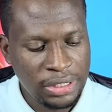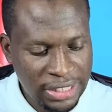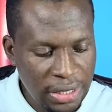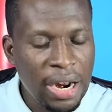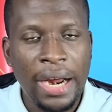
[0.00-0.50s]

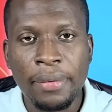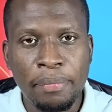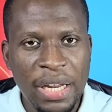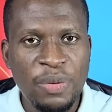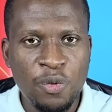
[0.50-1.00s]
general
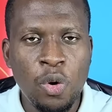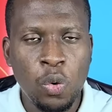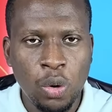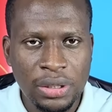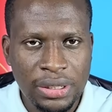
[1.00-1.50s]
penny
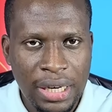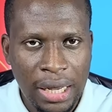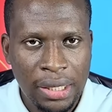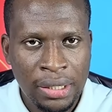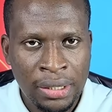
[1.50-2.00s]
phone
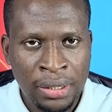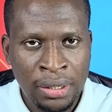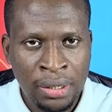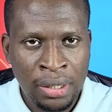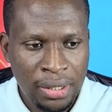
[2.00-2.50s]
consider.
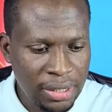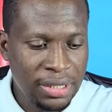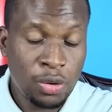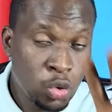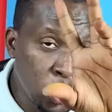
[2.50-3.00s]
And
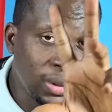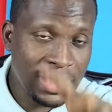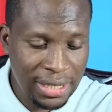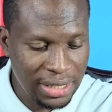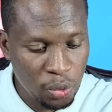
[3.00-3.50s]
two
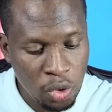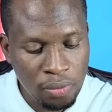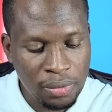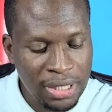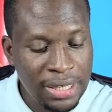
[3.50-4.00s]
things, it
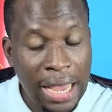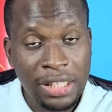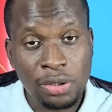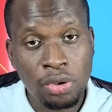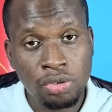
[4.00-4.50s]
will either
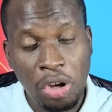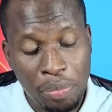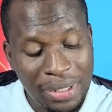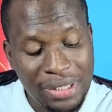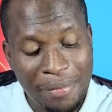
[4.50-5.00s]
his
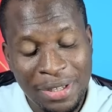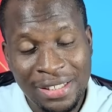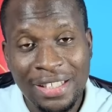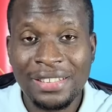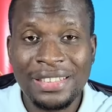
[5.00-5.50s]
contract will be
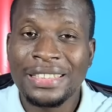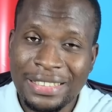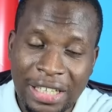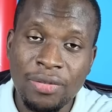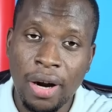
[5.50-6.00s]
terminated
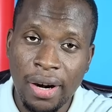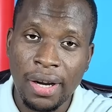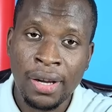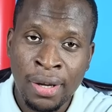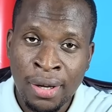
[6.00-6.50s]
this
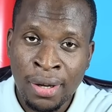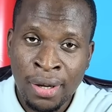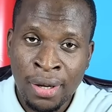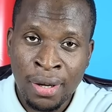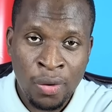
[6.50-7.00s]
January
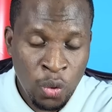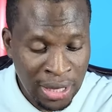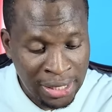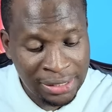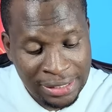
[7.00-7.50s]

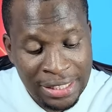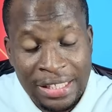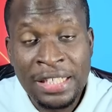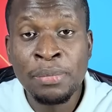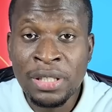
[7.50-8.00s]
when any three
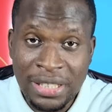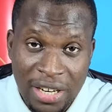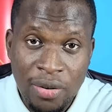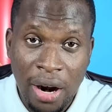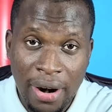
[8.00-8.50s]
to do
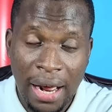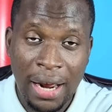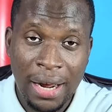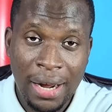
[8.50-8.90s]
January.